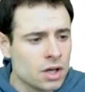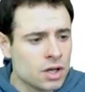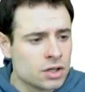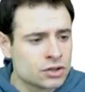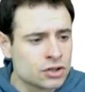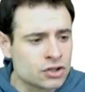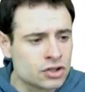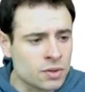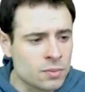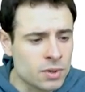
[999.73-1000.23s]

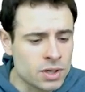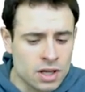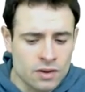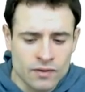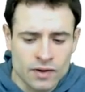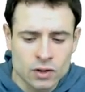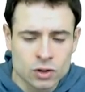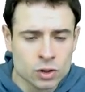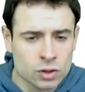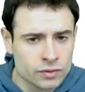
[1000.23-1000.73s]
So somebody in
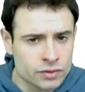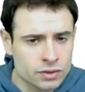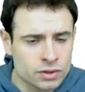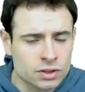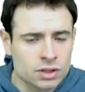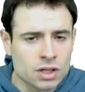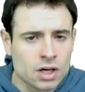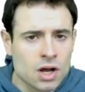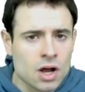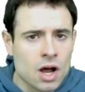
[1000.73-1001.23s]

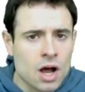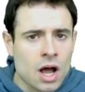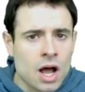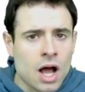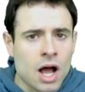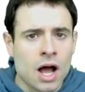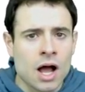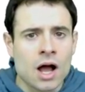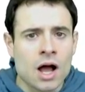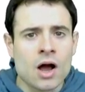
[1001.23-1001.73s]
Vancouver
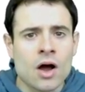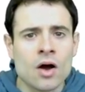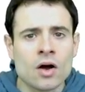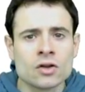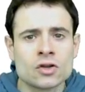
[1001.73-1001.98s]
uh,